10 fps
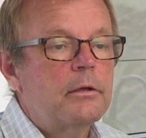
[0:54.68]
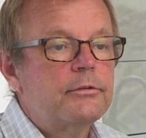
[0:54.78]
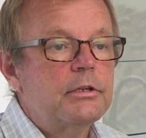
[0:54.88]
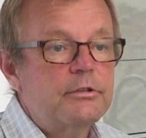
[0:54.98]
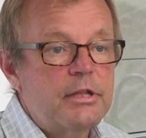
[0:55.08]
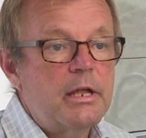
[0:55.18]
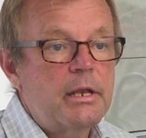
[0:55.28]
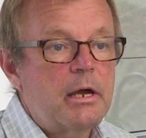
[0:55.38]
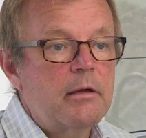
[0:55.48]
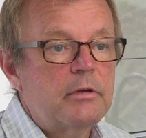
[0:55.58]
since
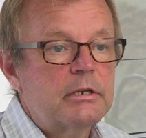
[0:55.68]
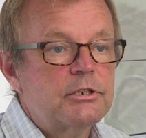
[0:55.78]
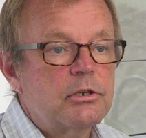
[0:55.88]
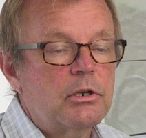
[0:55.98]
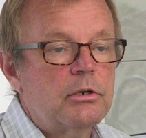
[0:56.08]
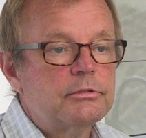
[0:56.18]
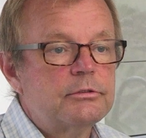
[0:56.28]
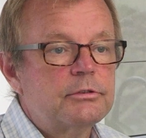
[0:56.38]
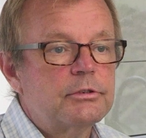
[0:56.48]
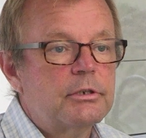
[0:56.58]
then I've actually
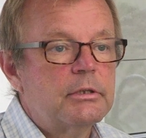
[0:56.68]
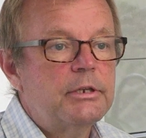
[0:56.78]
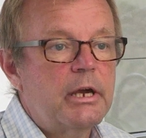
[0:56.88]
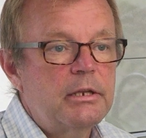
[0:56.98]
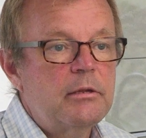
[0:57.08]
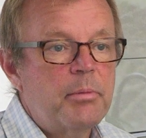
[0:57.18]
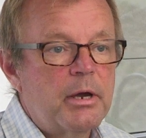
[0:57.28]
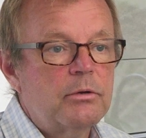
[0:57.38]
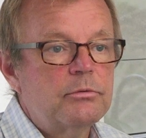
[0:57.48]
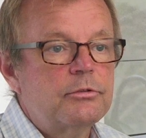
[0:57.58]
lost 90
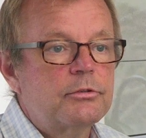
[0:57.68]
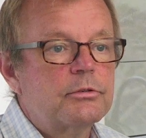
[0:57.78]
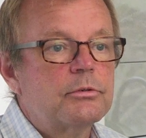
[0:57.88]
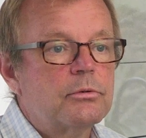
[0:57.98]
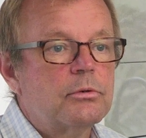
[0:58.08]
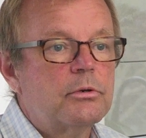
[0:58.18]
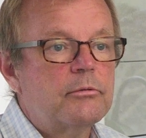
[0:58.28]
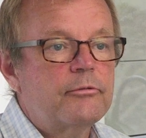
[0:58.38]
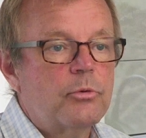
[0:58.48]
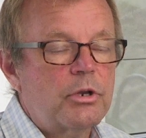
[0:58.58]
pounds
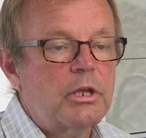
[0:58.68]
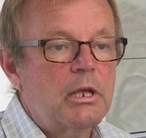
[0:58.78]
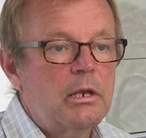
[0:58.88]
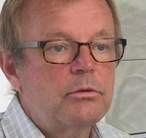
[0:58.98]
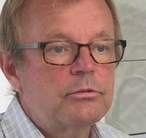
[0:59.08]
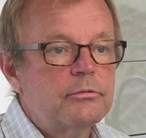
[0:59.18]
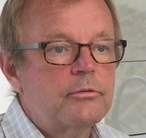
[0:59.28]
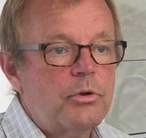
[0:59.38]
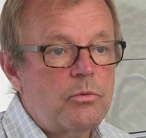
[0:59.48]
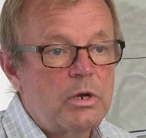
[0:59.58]
or 40 kilos,
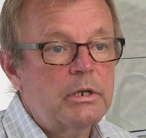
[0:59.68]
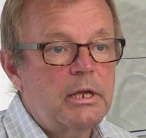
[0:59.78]
41